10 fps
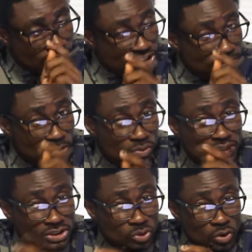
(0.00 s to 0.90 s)
this particular
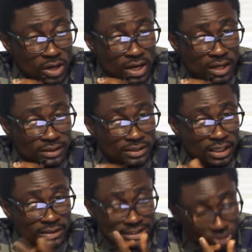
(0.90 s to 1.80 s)

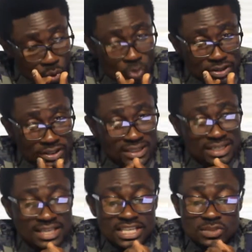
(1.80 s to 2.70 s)
disorder
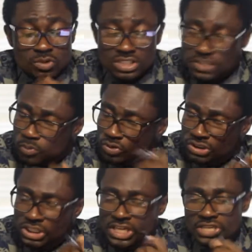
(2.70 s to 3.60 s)
is what,
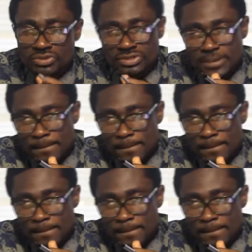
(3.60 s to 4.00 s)
spontaneous.